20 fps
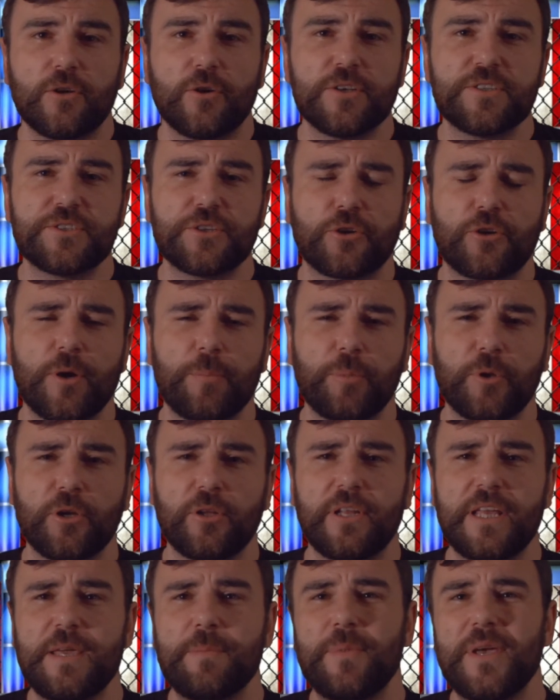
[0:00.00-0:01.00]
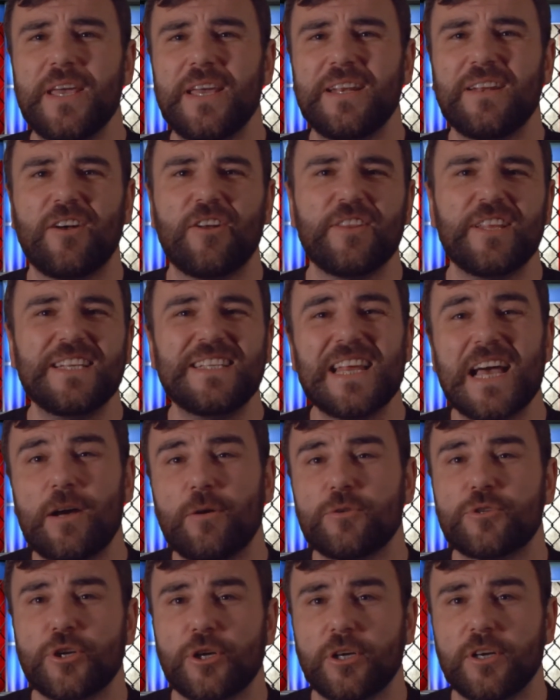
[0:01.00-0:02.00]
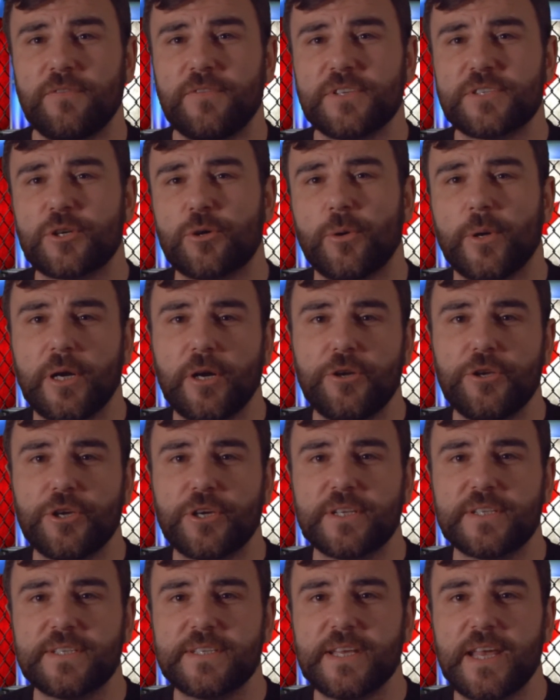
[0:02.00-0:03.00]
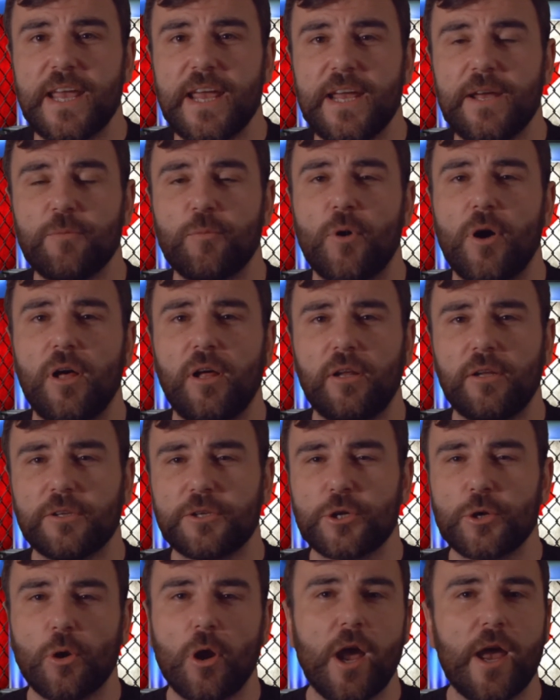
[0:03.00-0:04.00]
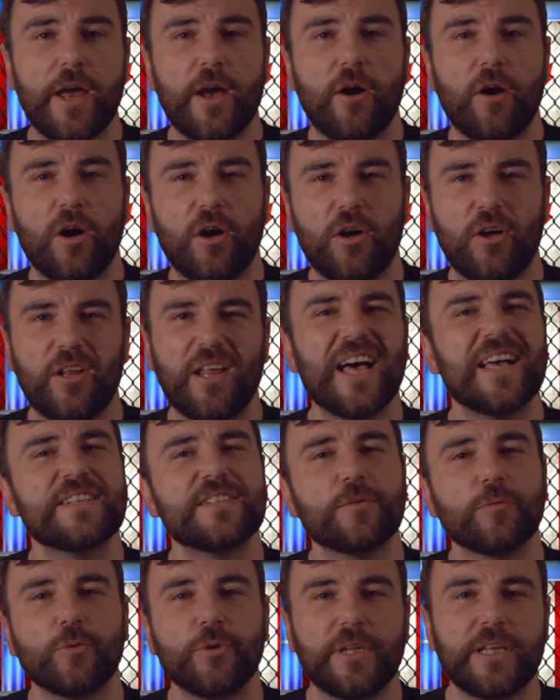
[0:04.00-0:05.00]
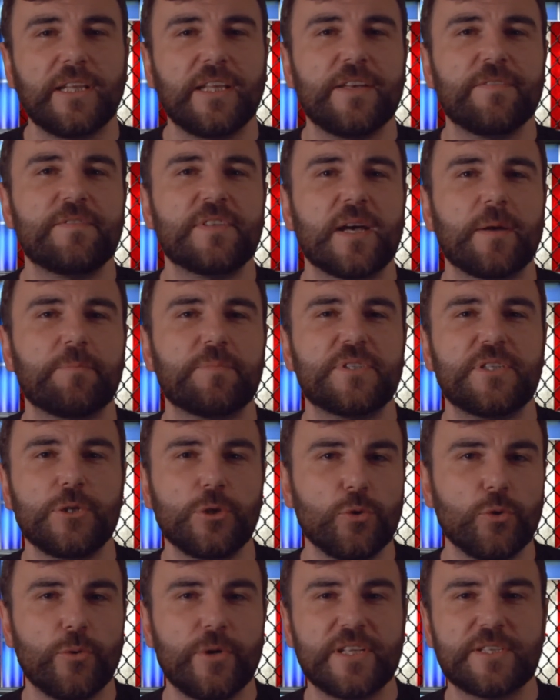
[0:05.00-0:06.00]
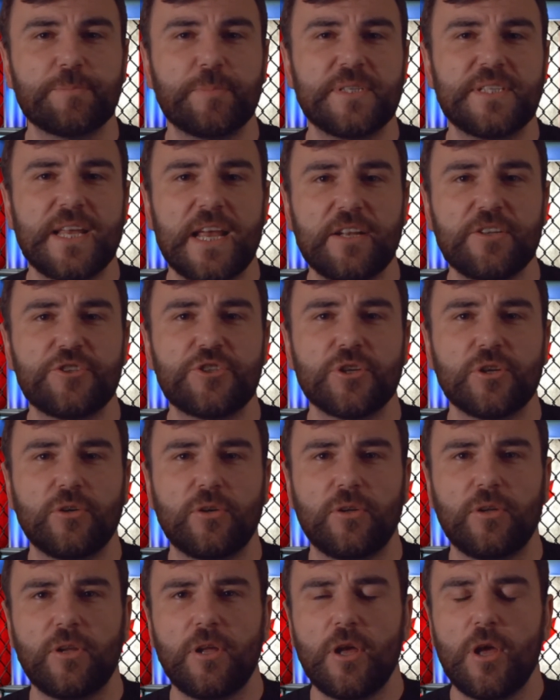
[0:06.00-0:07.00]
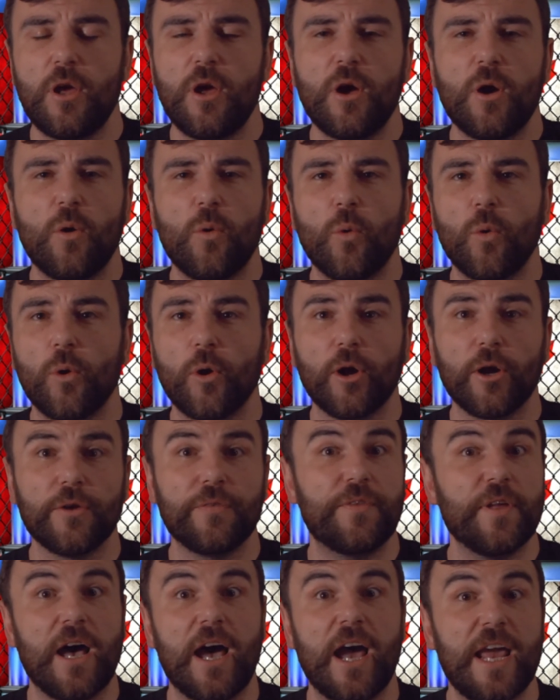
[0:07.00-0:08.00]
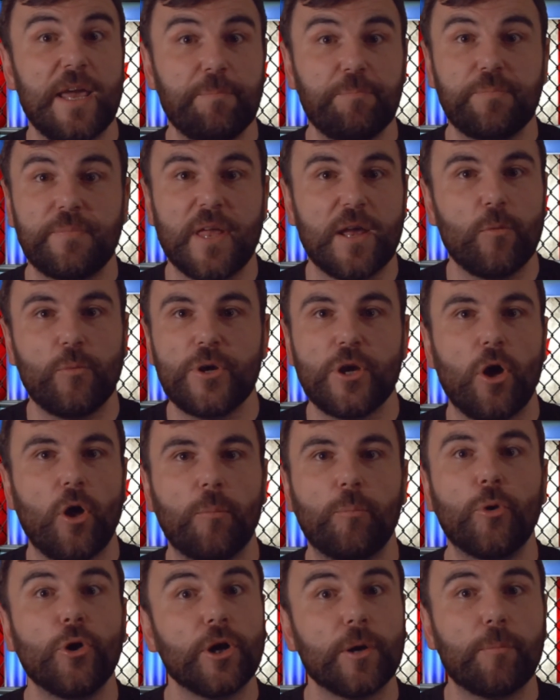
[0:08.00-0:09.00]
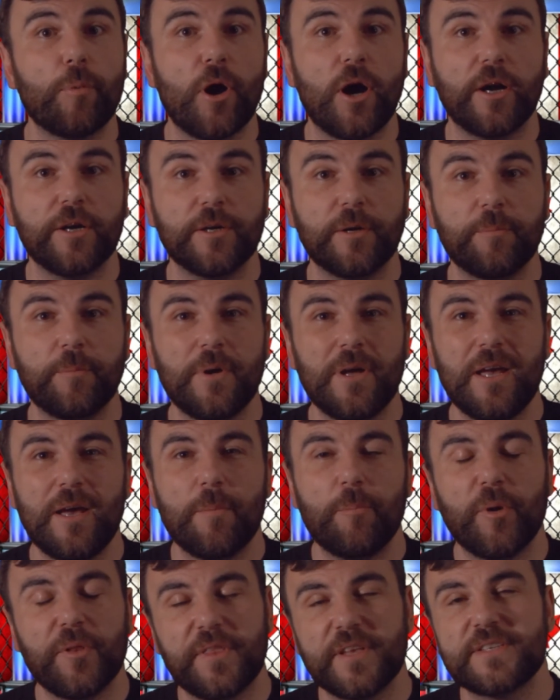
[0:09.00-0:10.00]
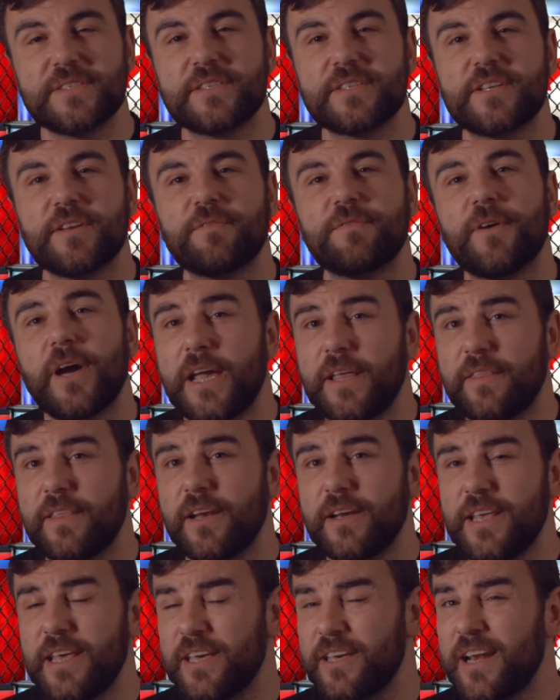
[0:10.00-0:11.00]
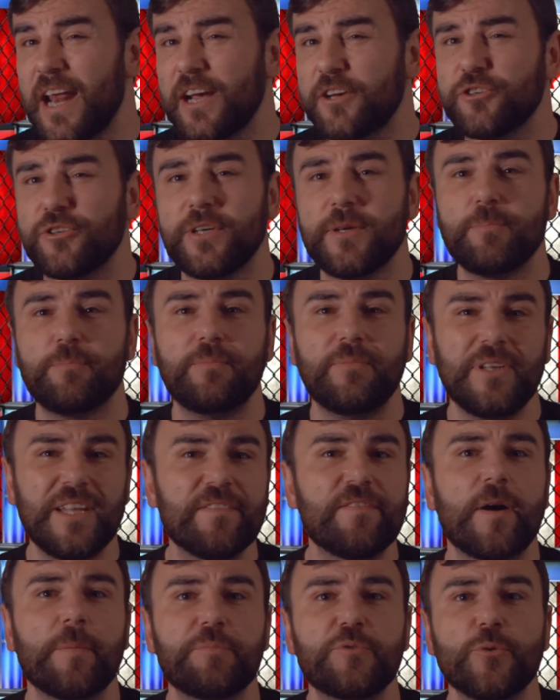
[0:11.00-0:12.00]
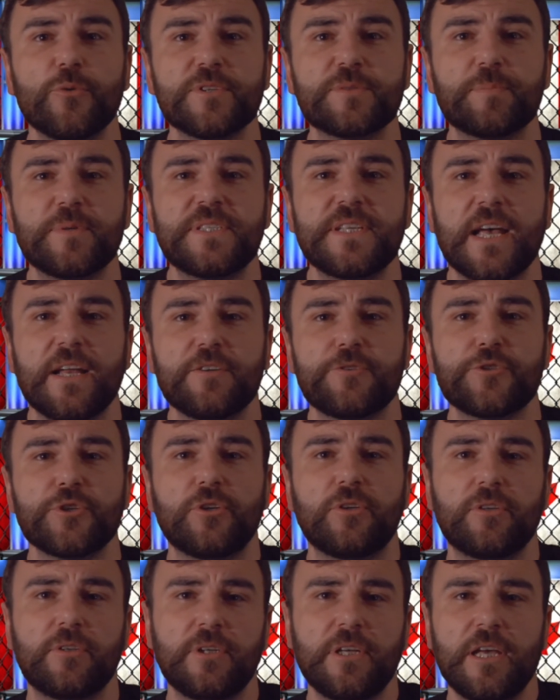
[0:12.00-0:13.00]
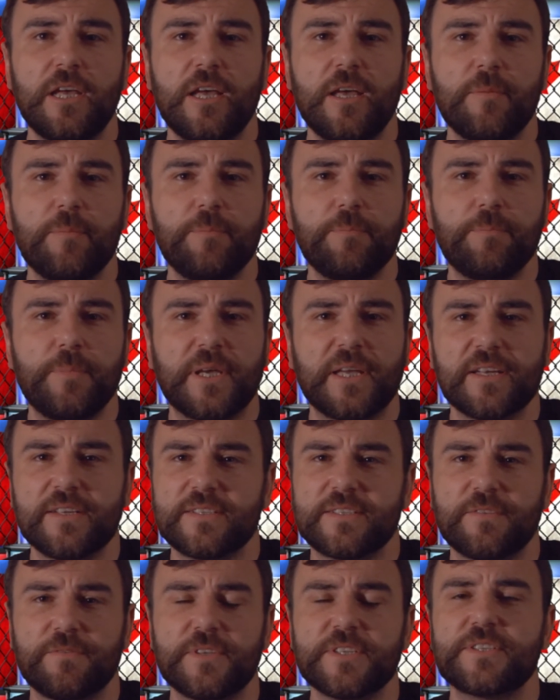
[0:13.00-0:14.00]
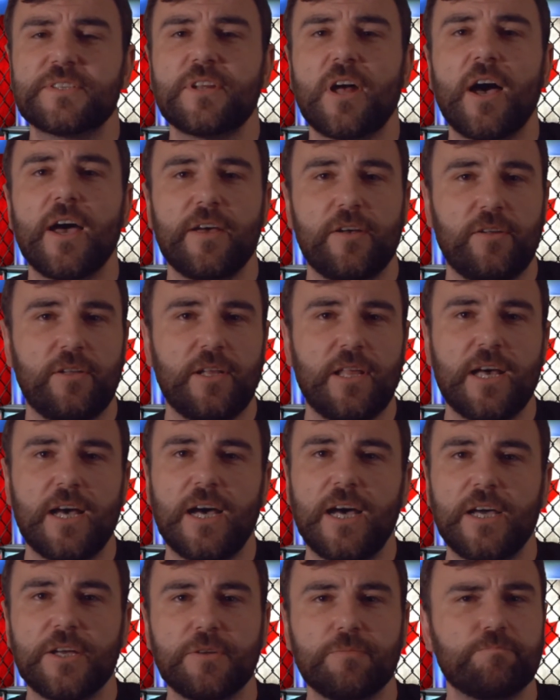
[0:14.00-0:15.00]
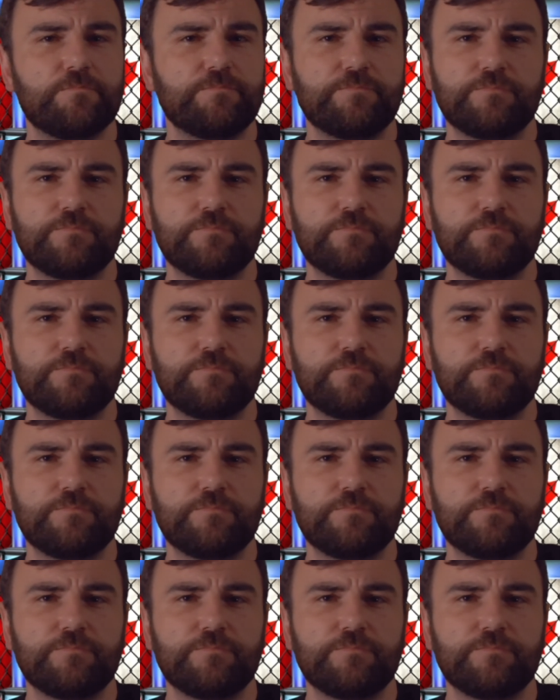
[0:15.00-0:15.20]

Chris the Crippler Lieben on the downturn of his career, you could say, while Uriah Hall hasn't really lived up to his potential or the hype that we all put upon him. But this is the fight that he can actually live up to his potential because of the style.